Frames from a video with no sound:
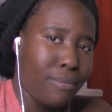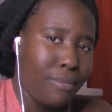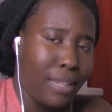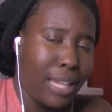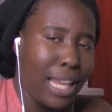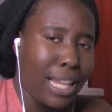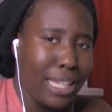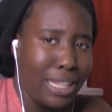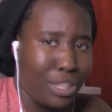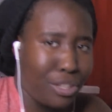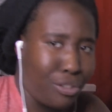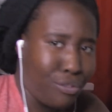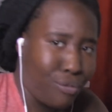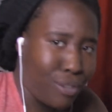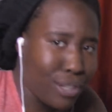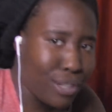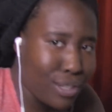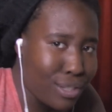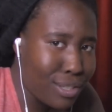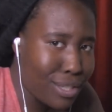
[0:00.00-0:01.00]
kind of like the
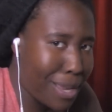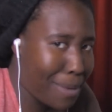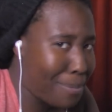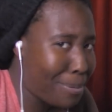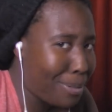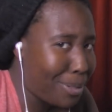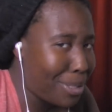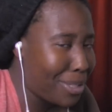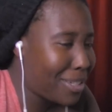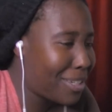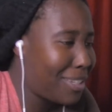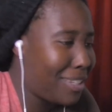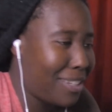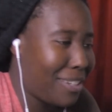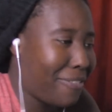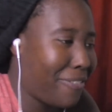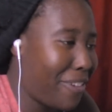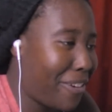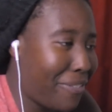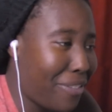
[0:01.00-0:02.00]
grunge type look,
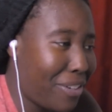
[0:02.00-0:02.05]
like very,